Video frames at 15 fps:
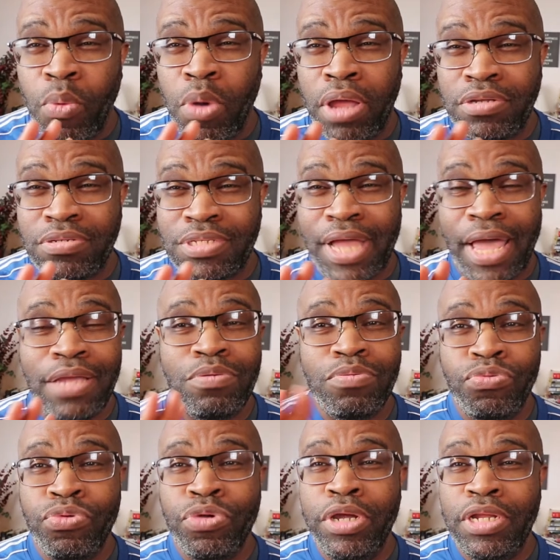went like
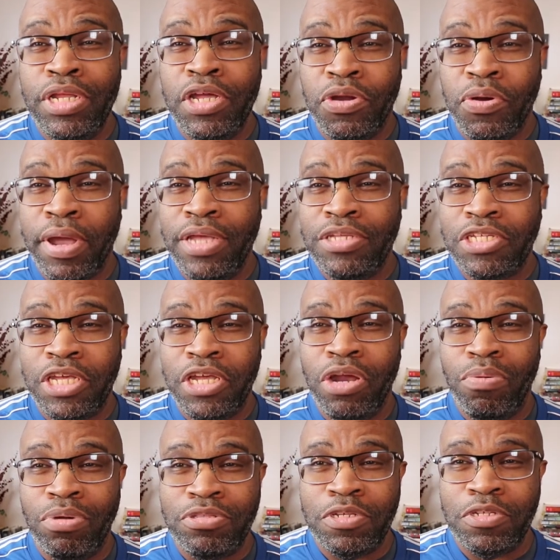really crazy here
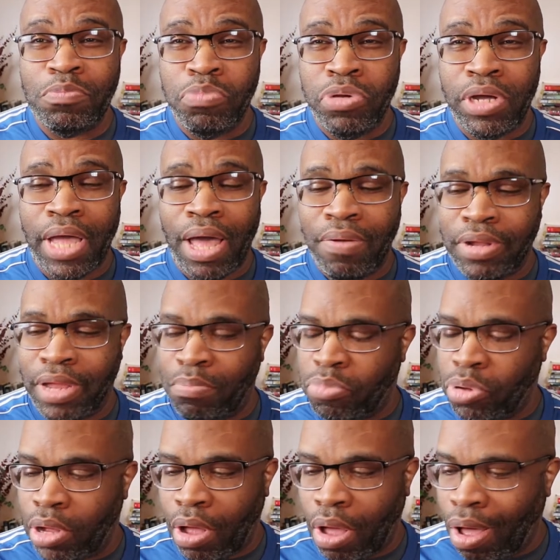with this book outlet
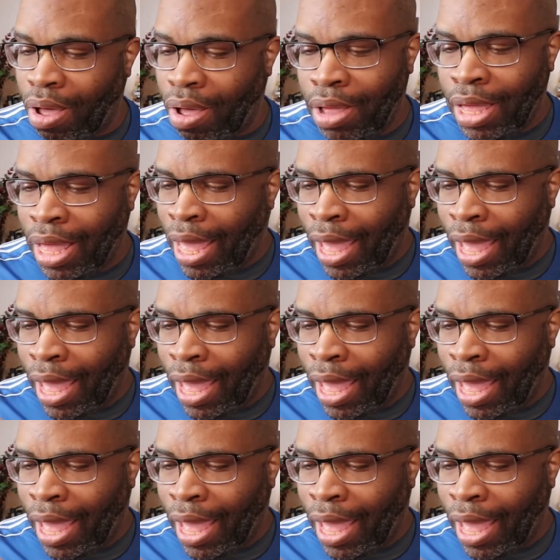book haul.